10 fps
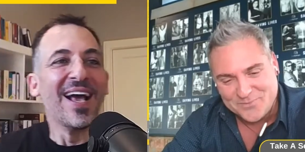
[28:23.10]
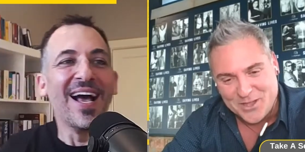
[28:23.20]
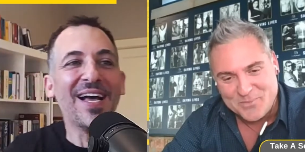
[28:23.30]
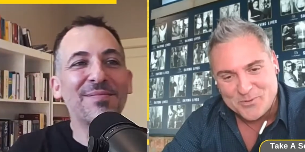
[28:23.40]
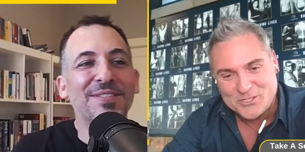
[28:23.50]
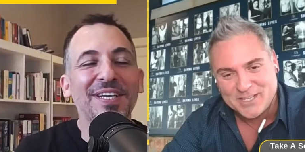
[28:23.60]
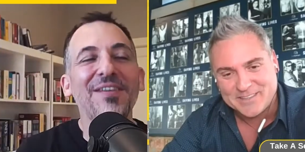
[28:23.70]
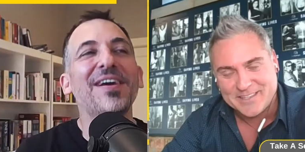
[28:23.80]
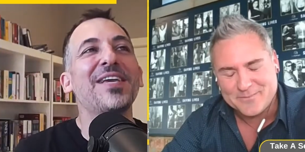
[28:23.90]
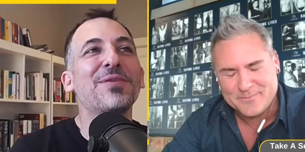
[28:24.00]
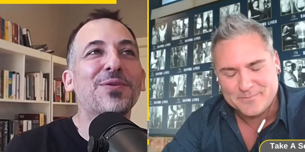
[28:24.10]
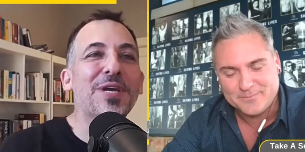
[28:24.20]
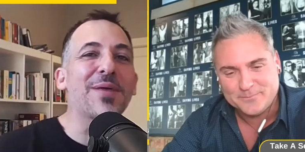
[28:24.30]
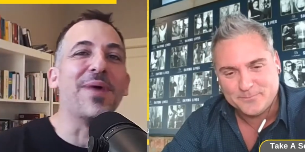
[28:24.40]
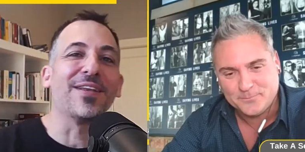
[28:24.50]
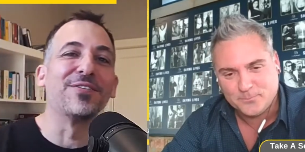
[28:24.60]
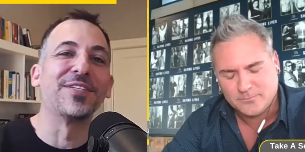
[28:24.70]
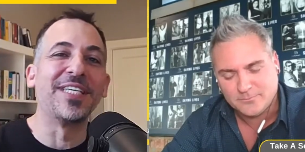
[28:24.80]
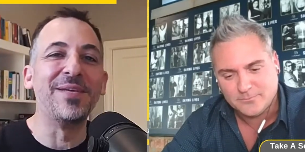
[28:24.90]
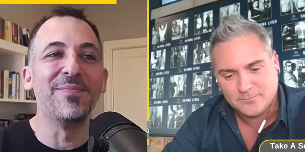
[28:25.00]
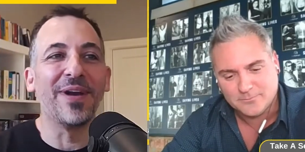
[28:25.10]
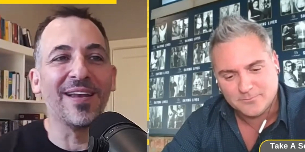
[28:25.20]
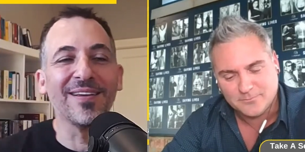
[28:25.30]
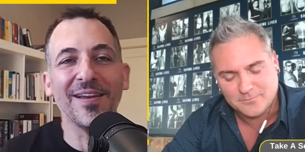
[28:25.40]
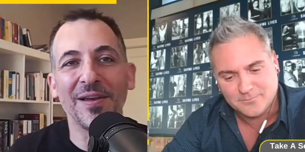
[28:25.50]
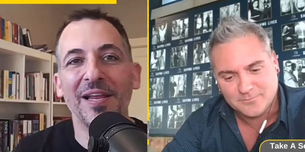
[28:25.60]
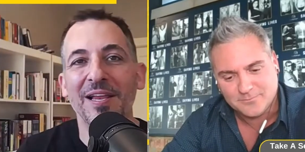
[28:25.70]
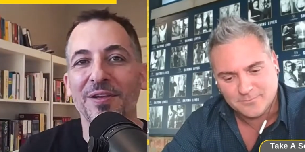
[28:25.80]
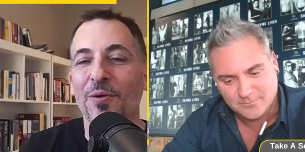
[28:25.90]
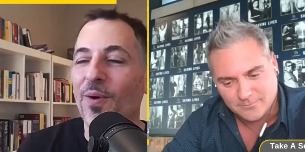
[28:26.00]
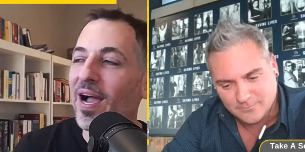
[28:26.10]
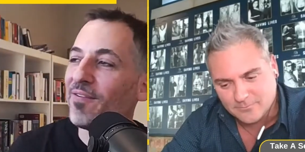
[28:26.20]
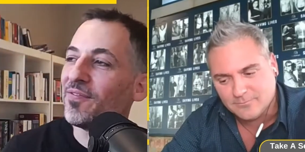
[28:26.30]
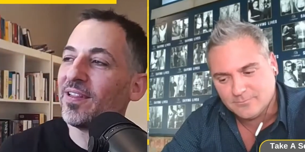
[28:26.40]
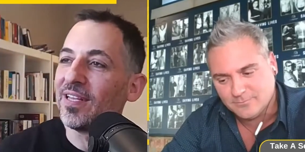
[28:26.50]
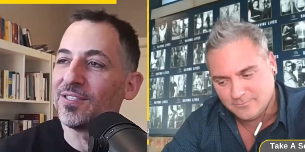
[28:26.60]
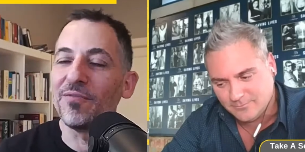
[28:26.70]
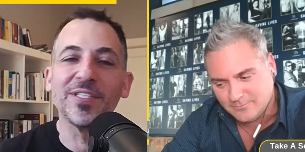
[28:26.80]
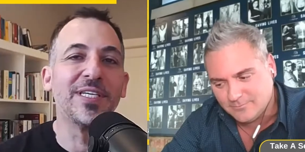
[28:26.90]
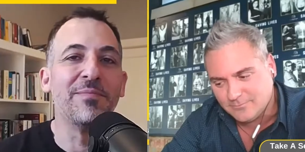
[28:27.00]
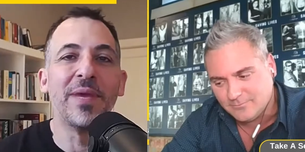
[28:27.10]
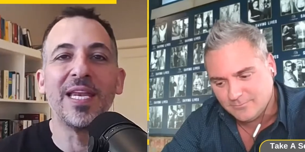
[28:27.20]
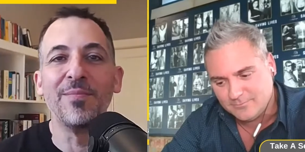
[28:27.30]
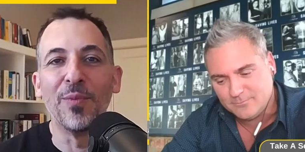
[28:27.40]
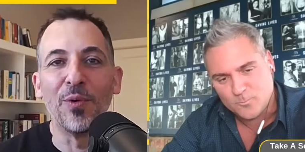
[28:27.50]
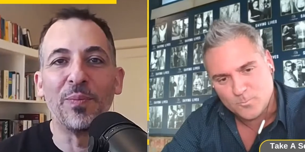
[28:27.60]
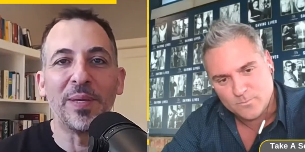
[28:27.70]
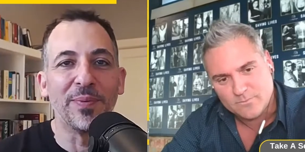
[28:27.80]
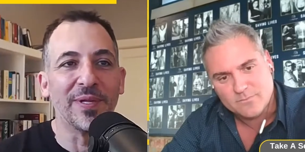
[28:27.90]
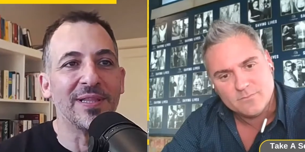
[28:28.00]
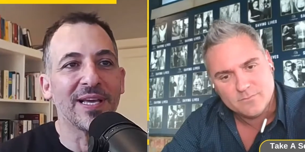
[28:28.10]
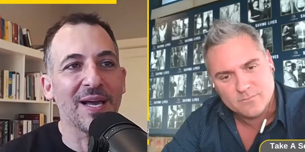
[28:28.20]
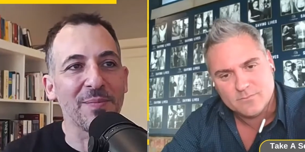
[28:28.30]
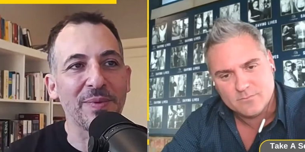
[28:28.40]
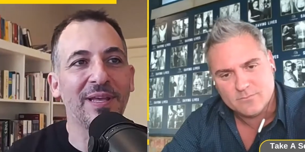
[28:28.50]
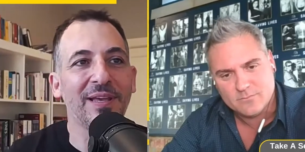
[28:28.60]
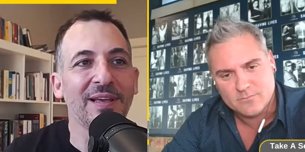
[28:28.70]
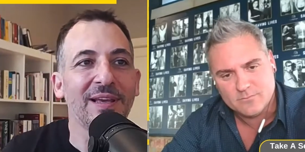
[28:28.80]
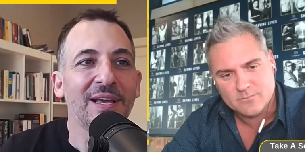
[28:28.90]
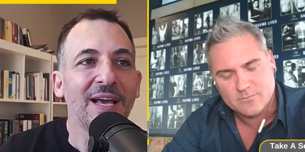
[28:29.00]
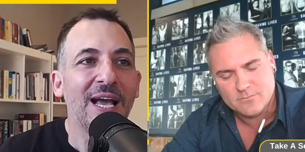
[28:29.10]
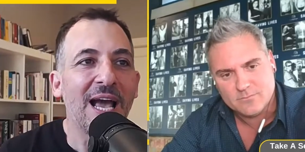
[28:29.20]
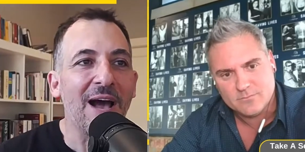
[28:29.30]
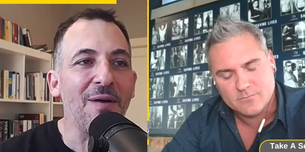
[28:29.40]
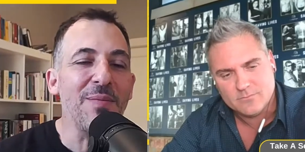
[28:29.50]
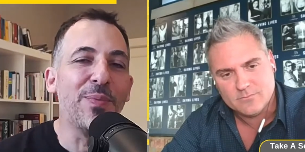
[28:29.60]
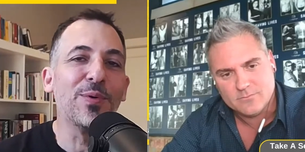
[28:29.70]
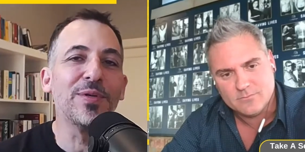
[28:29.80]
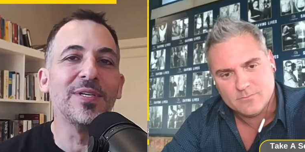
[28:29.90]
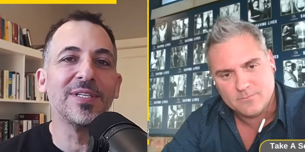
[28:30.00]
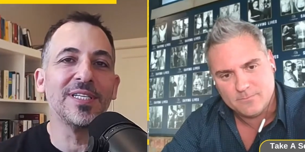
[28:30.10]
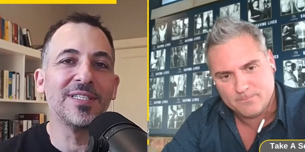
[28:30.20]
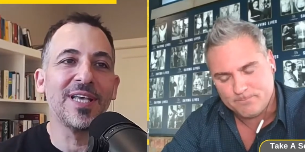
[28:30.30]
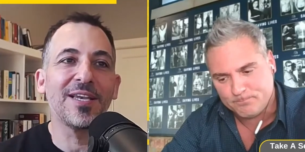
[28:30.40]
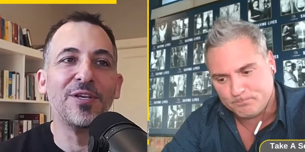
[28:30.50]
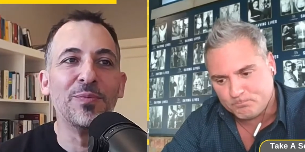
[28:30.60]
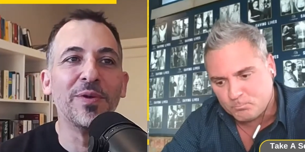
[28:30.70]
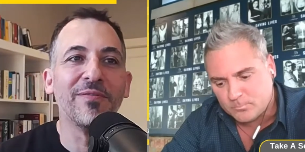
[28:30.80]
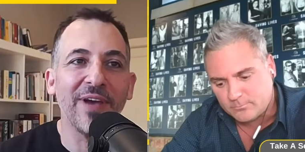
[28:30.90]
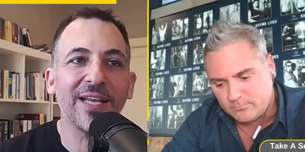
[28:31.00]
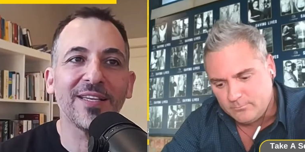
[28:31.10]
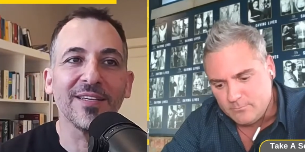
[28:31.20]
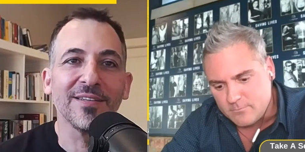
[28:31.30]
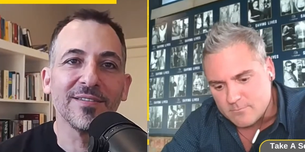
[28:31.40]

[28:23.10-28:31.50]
Speaker 1: Uh, so we're talking about your team, Brandon, and, and your wife, and there's obviously many more people in the company how important is that human factor?